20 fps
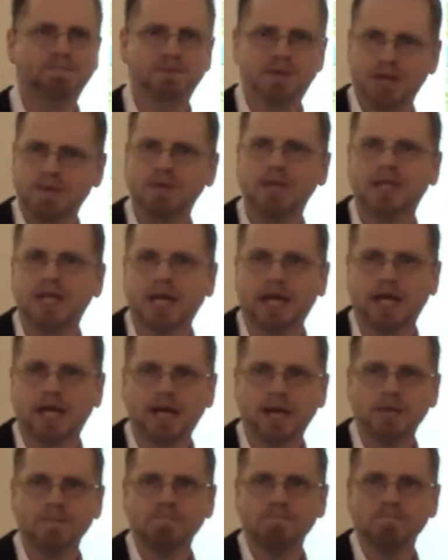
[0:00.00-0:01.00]

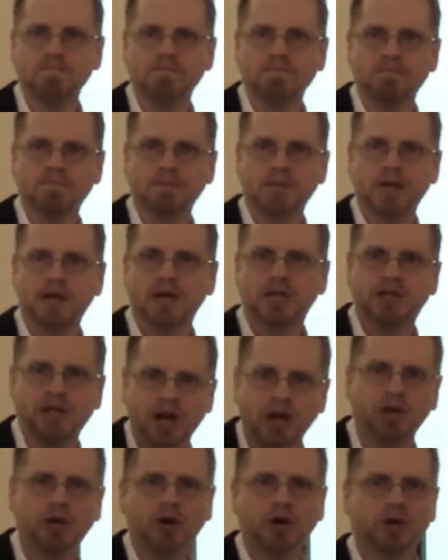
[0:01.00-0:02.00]
Timothy,
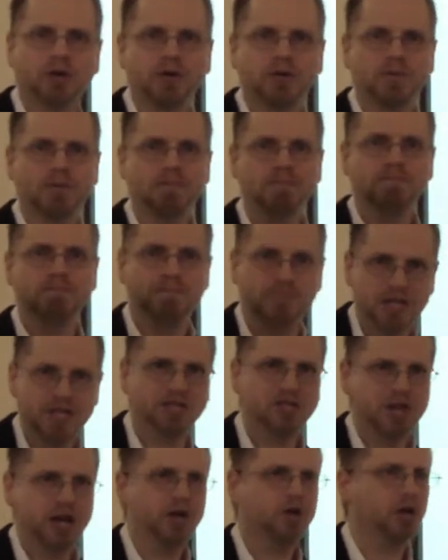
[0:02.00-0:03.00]
younger,
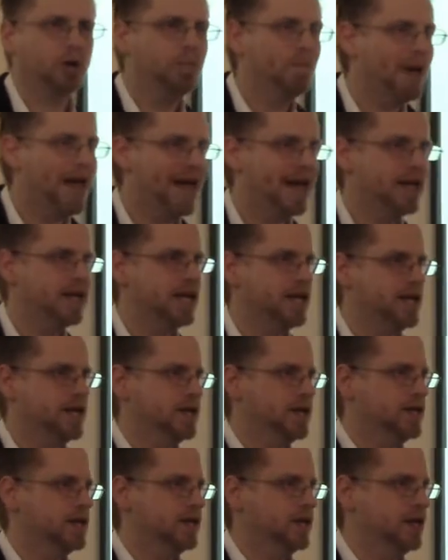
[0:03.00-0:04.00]
these younger
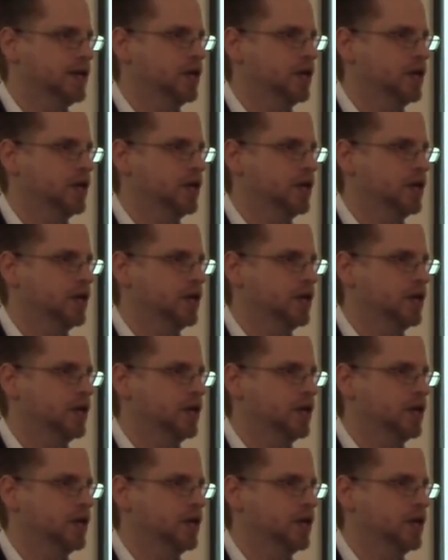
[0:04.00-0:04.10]
men,